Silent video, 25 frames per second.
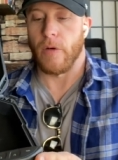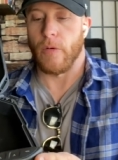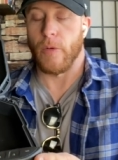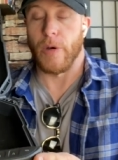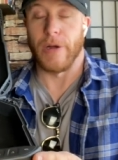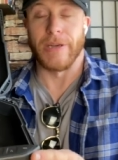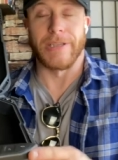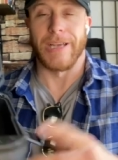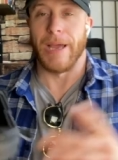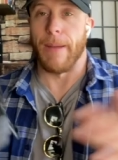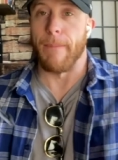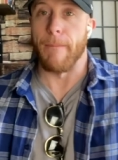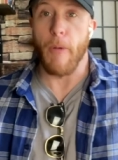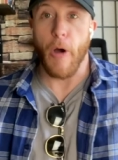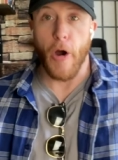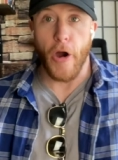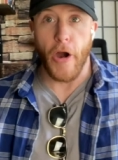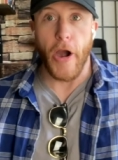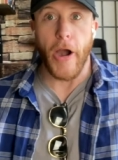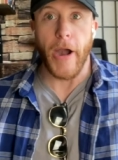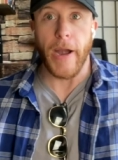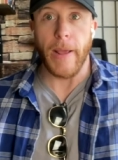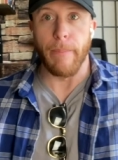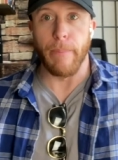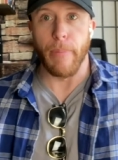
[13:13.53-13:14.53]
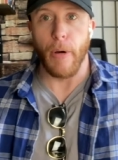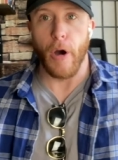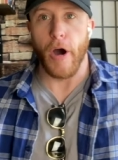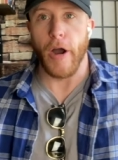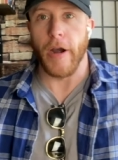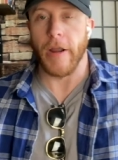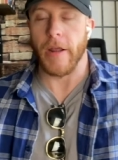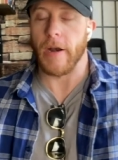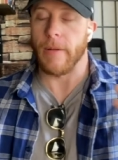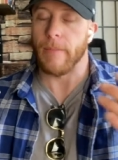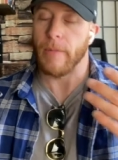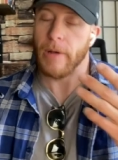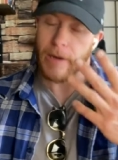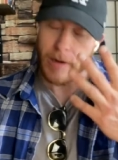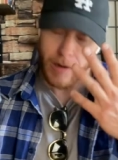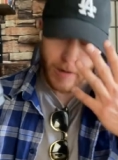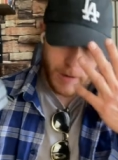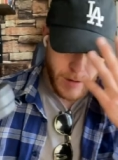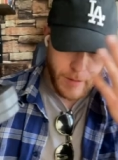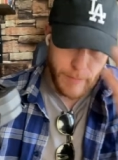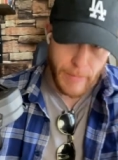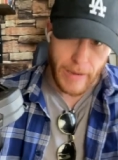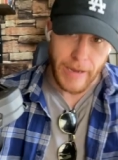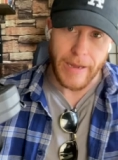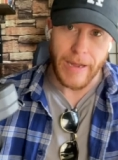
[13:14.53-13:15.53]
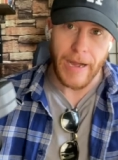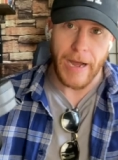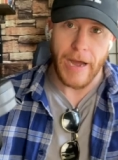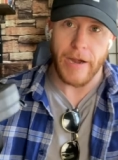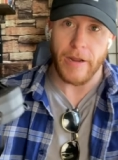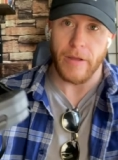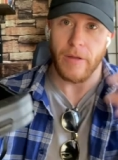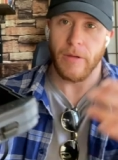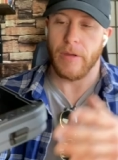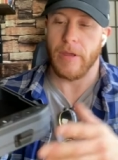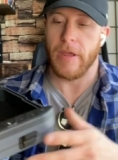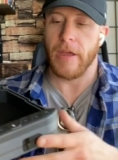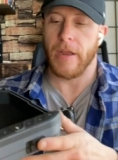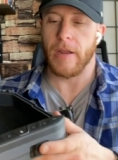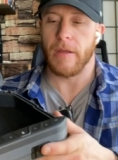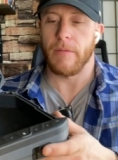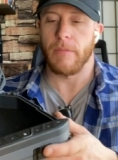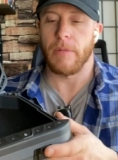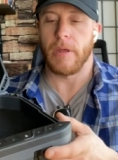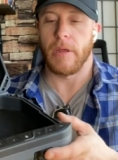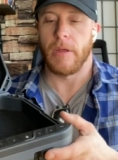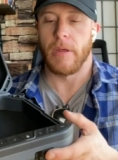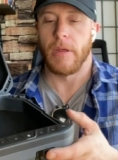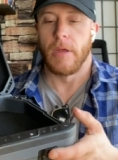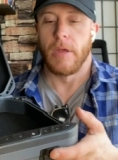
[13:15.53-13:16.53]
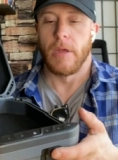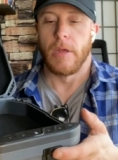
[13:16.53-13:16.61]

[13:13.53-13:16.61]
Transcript: Once i have already bought it, and I'm like, oh my God, are you kidding me?